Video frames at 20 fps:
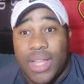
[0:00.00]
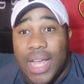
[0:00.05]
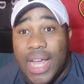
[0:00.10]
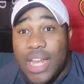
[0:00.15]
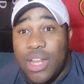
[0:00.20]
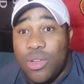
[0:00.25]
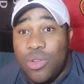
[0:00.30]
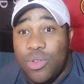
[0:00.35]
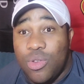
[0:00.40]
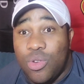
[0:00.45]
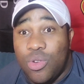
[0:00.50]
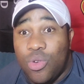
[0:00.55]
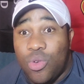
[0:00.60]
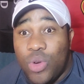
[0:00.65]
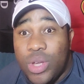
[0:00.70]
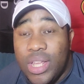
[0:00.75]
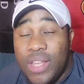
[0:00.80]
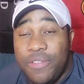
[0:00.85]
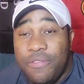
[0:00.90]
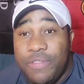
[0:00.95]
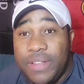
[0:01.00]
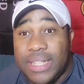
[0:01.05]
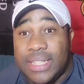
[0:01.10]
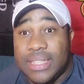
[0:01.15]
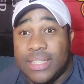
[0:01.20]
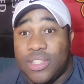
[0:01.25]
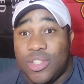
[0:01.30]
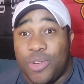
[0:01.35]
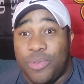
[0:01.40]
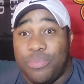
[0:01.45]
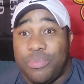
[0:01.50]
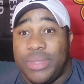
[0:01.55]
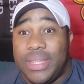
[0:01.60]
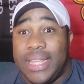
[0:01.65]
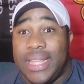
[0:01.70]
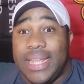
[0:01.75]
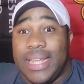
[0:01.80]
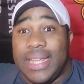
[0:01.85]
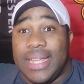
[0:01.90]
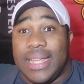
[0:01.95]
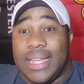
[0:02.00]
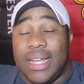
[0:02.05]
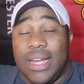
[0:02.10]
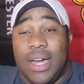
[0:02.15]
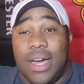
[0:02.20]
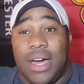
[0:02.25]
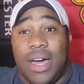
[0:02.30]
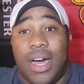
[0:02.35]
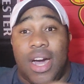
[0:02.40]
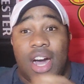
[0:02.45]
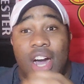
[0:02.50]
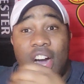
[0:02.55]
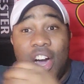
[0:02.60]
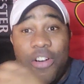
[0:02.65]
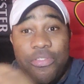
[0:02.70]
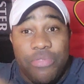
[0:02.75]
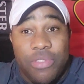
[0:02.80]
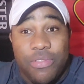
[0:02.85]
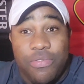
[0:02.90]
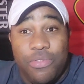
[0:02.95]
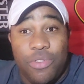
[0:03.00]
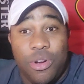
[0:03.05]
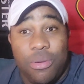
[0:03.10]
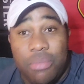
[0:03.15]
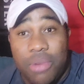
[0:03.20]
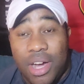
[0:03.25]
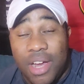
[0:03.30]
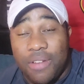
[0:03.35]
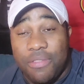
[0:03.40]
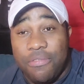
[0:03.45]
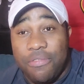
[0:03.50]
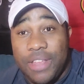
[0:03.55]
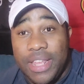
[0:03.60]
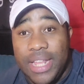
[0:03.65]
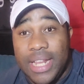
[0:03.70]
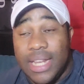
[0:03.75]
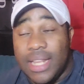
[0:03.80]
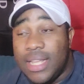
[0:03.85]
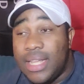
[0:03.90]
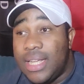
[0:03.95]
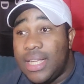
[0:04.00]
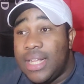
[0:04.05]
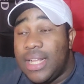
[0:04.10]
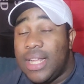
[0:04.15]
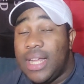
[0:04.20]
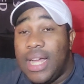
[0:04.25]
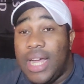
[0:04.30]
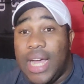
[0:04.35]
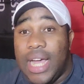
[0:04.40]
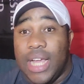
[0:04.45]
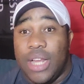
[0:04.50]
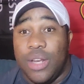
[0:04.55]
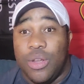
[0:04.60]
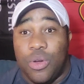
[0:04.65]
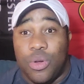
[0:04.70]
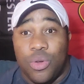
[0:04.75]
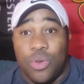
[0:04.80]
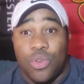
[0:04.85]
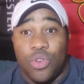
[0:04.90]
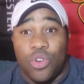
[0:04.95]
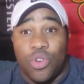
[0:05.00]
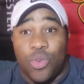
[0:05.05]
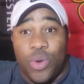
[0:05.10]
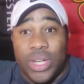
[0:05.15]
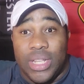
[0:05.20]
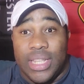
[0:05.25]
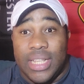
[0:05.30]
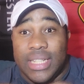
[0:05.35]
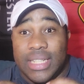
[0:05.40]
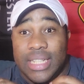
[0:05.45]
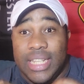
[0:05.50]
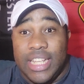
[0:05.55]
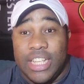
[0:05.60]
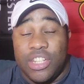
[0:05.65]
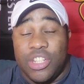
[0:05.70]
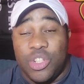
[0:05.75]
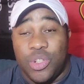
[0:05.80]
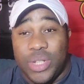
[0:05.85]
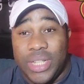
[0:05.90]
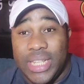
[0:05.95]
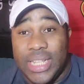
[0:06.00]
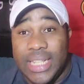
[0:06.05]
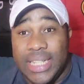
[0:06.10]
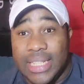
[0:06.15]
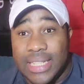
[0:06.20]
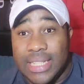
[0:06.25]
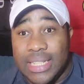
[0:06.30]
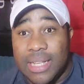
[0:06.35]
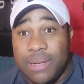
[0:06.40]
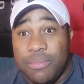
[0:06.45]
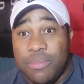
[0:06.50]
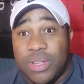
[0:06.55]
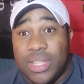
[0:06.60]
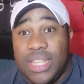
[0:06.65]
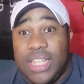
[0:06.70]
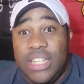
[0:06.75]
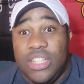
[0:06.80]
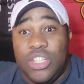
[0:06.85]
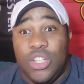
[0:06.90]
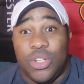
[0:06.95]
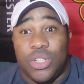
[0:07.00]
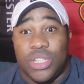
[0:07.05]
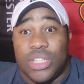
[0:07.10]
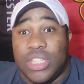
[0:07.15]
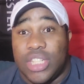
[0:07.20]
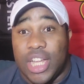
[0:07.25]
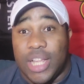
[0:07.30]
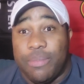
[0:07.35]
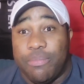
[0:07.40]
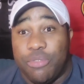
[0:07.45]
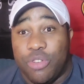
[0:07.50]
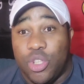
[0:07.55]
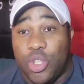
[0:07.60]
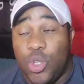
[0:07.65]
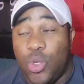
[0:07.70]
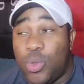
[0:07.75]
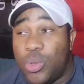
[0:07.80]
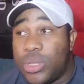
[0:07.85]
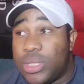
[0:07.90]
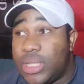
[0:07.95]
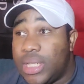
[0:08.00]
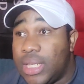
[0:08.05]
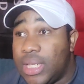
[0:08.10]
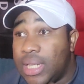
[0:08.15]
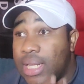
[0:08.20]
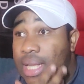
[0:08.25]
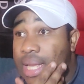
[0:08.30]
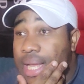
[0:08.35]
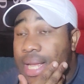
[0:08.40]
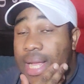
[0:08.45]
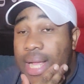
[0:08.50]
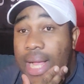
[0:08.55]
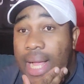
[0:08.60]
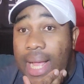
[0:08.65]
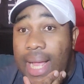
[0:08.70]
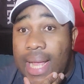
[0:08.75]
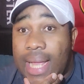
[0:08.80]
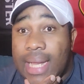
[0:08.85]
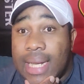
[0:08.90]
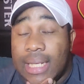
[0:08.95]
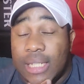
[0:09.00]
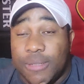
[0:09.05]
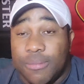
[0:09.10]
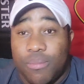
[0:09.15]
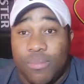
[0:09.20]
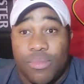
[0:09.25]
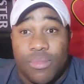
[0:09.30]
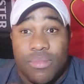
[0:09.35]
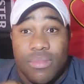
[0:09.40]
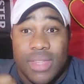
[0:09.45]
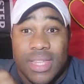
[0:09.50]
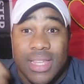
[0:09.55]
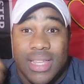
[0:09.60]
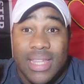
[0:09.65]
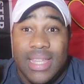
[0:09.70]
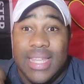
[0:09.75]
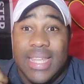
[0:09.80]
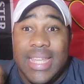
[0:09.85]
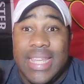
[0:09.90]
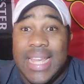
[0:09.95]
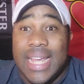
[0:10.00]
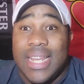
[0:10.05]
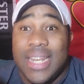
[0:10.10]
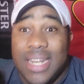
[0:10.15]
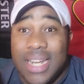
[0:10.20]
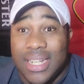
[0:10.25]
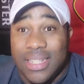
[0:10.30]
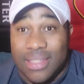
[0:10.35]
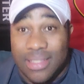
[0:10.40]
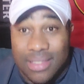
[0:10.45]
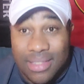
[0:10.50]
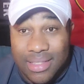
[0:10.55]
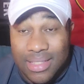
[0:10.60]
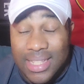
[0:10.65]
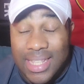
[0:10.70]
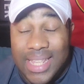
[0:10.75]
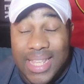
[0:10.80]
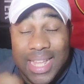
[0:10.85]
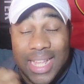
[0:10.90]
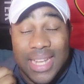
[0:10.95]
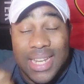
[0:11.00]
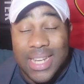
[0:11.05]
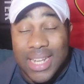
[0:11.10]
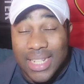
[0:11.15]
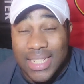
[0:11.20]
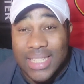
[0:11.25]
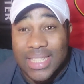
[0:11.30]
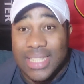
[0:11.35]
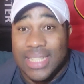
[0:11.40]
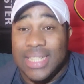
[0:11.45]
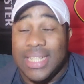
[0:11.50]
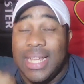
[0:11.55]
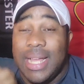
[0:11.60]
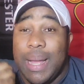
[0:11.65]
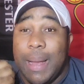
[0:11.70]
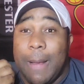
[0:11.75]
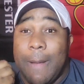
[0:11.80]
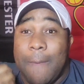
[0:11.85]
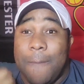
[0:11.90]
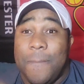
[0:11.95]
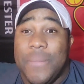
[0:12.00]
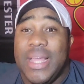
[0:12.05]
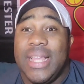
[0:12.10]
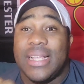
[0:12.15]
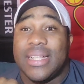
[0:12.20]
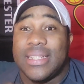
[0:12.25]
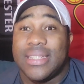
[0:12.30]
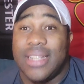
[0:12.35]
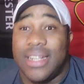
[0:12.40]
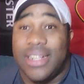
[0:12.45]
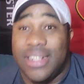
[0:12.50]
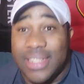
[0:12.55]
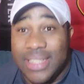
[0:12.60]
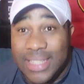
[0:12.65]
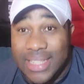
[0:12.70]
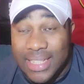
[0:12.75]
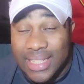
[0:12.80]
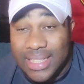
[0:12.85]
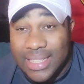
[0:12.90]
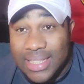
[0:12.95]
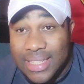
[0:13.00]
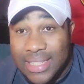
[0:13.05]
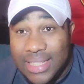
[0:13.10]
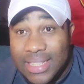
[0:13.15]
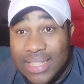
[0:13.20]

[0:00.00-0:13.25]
I don't know if it's something off the football field. I don't know what his issue is, but he's just not producing and he cannot be starting